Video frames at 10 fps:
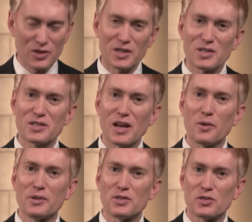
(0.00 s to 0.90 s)
this is
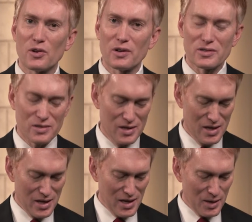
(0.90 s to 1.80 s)
how it starts.
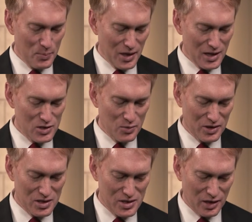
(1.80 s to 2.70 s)
It begins with
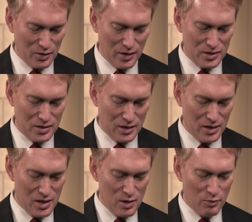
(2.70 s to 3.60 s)
this declaration.
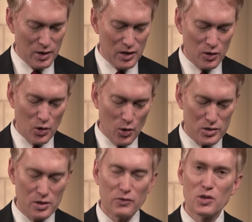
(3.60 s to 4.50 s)
When in the
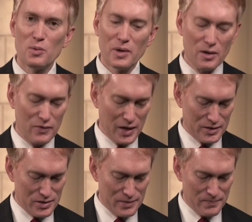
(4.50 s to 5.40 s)
course of human
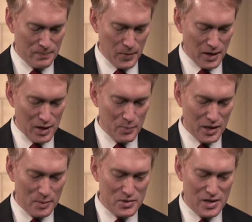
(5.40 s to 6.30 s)
events, it
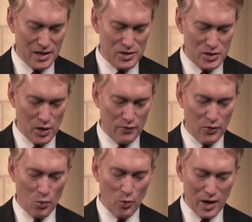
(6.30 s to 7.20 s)
becomes necessary
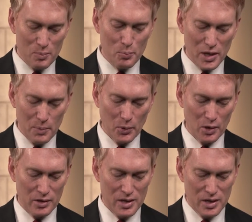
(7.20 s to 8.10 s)
for one
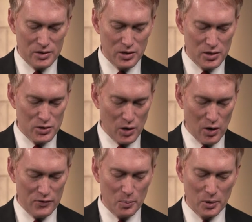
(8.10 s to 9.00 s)
people to
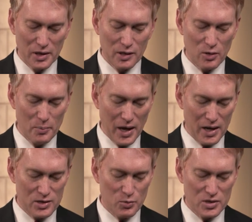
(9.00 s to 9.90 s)
dissolve the political
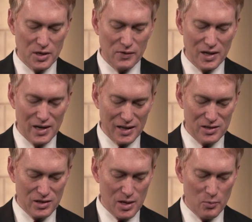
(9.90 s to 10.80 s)
bands which have
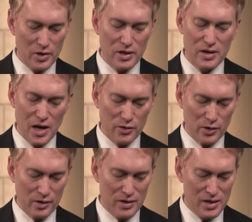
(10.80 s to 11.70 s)
connected them with
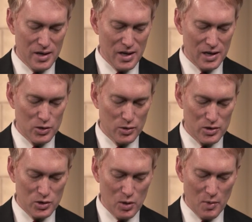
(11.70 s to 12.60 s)
another and to
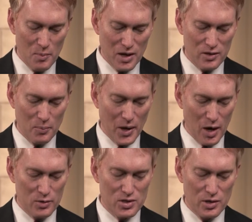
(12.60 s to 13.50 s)
assume among the
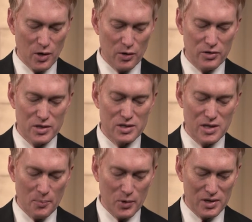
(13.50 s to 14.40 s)
powers of the earth the
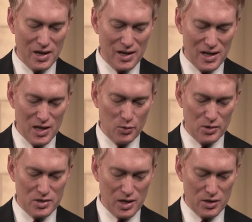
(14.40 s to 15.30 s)
separate and equal
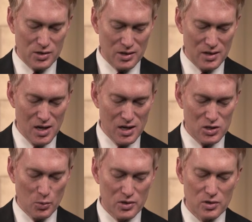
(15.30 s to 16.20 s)
station
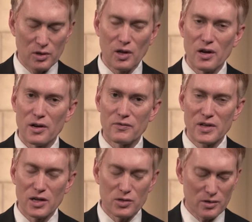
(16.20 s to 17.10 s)
to which the law of
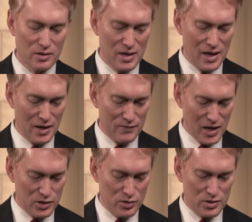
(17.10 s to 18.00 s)
nature and of
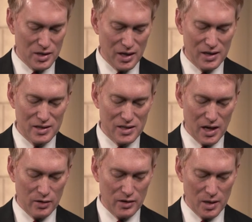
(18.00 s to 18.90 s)
nature's God
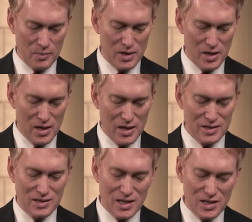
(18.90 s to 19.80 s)
entitle them, a
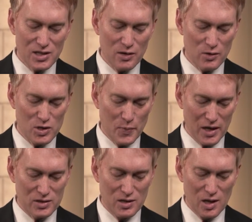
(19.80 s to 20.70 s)
decent
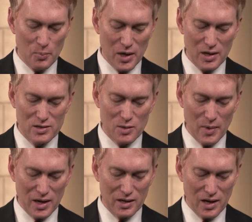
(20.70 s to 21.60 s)
respect to the opinions of
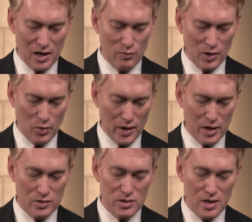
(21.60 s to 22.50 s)
mankind
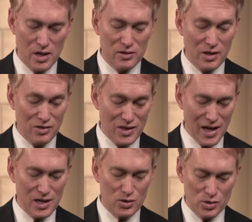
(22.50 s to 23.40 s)
requires that
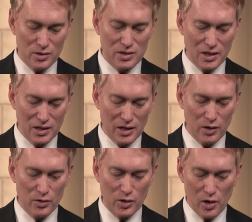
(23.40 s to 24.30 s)
they should
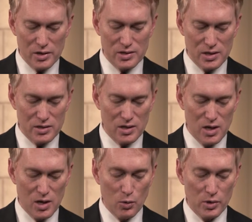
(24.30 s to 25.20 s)
declare the causes
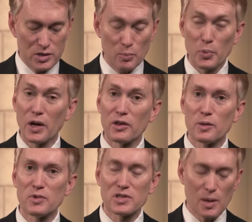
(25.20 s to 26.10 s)
which impel
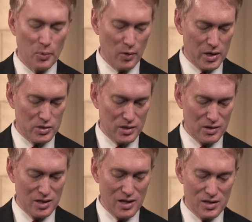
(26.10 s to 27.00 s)
them to separation.
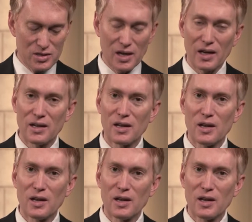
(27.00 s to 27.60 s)
Then they said,